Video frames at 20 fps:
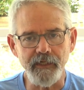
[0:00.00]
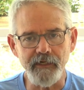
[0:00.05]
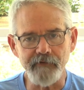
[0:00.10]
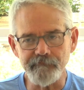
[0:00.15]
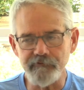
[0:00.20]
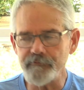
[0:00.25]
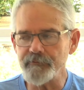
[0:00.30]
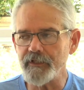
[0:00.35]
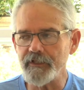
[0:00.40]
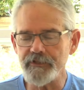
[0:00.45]

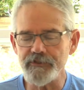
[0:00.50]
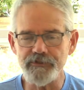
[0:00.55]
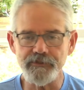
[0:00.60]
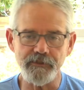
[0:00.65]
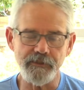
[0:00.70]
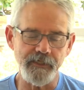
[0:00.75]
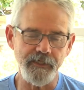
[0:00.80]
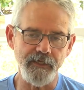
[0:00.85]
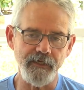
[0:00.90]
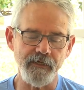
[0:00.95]
everybody
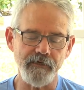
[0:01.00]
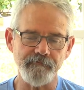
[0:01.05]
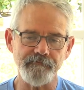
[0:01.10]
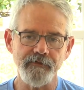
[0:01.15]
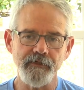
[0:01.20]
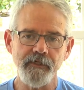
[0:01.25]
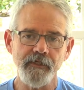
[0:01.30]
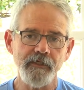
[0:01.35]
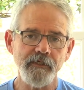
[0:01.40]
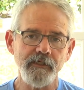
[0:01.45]
should
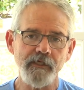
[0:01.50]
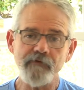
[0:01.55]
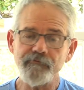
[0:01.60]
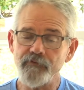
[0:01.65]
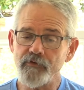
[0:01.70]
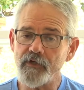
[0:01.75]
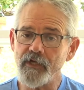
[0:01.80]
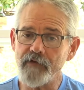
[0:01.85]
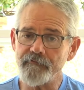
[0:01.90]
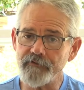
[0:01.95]
have
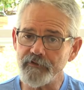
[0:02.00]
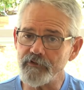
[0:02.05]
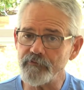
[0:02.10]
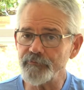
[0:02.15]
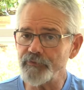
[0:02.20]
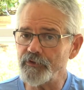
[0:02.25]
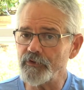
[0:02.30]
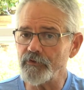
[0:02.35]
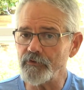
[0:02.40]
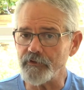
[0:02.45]
if you have a
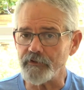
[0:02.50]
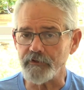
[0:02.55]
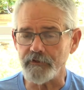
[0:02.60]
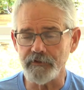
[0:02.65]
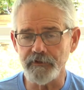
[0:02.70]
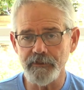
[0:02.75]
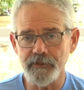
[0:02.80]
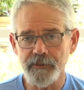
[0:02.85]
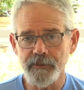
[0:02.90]
computer.